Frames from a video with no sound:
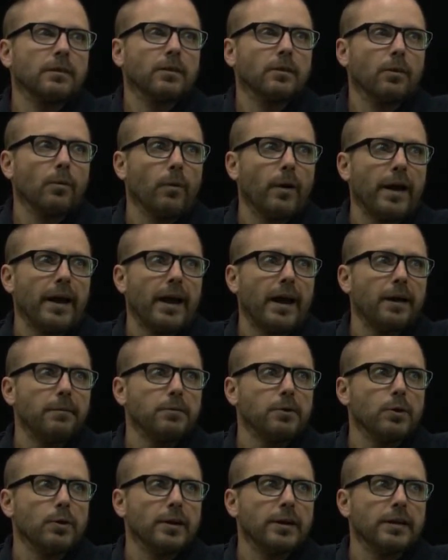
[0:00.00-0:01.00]
way I'm
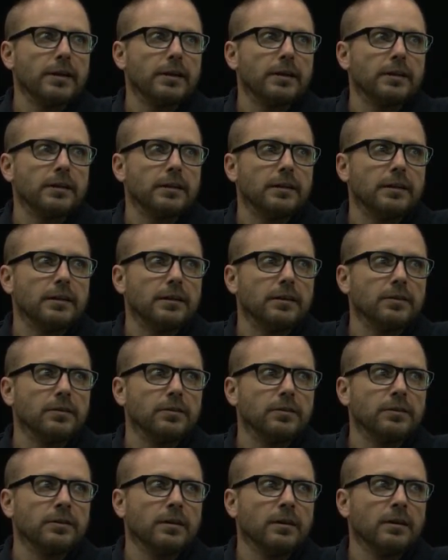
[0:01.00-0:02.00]
doing it
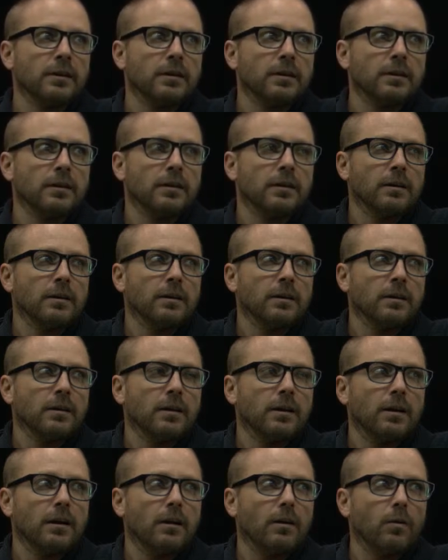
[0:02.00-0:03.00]
is
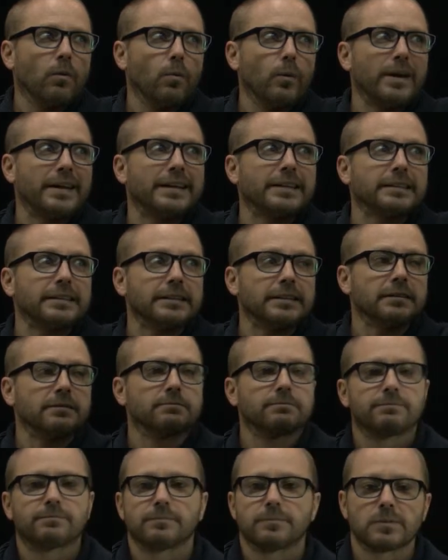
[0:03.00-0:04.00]
weekly.
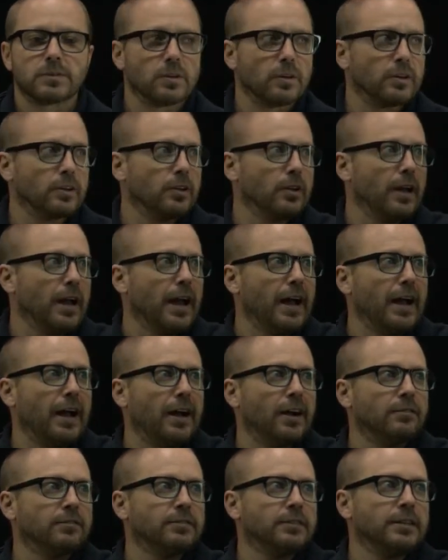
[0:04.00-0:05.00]
So you'll
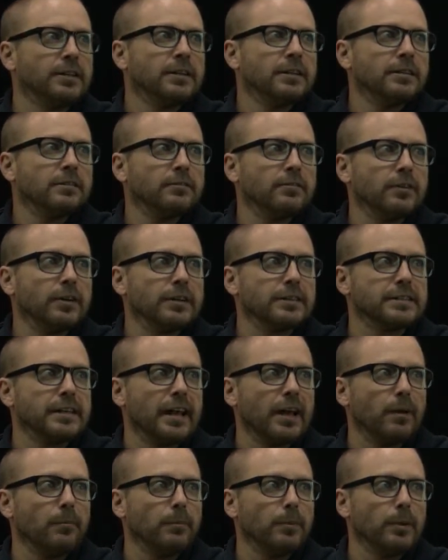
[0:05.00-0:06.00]
have, for
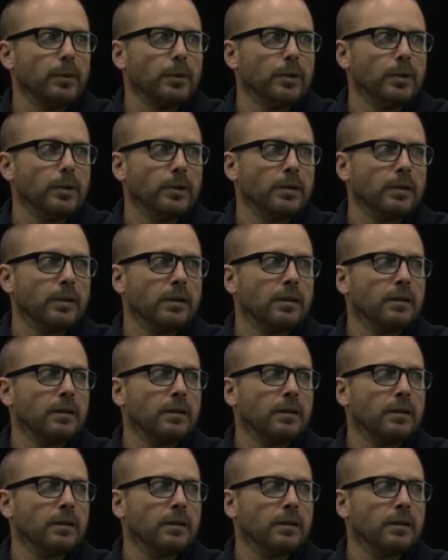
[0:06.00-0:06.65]
example,